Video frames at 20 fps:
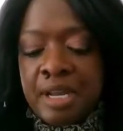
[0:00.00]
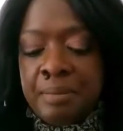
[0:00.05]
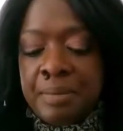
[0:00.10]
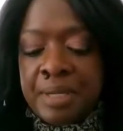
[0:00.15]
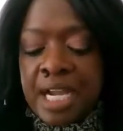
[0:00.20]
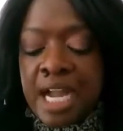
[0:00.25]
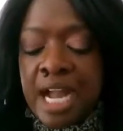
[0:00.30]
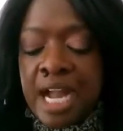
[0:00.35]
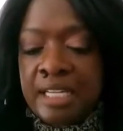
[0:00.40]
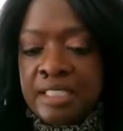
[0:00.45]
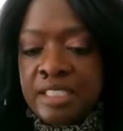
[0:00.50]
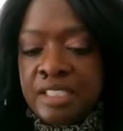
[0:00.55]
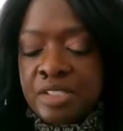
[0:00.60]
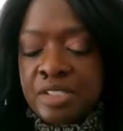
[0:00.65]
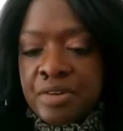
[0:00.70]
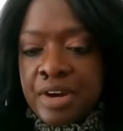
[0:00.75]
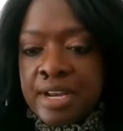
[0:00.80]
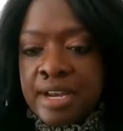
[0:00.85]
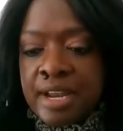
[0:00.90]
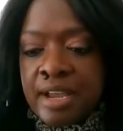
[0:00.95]
I'm in college
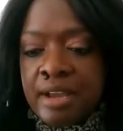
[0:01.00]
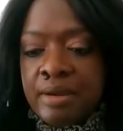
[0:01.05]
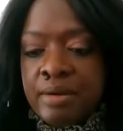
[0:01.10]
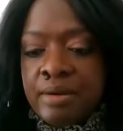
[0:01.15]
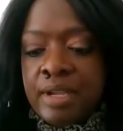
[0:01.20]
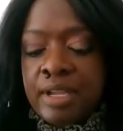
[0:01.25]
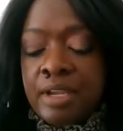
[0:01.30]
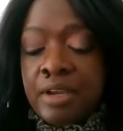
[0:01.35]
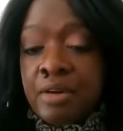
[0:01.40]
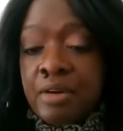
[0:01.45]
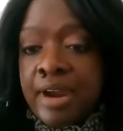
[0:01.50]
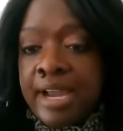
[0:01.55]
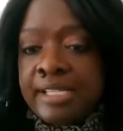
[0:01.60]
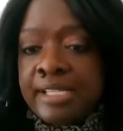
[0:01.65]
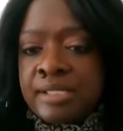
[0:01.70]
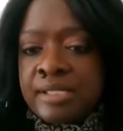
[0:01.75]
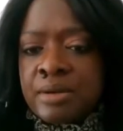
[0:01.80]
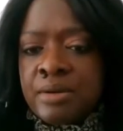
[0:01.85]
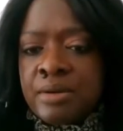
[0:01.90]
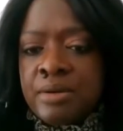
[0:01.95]
right now in
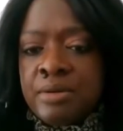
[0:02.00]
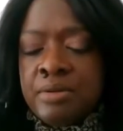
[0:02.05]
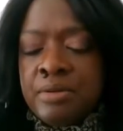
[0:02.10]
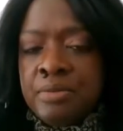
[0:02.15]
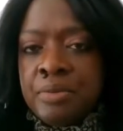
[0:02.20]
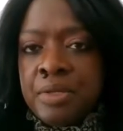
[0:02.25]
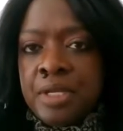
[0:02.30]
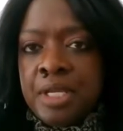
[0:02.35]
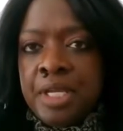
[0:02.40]
grad school.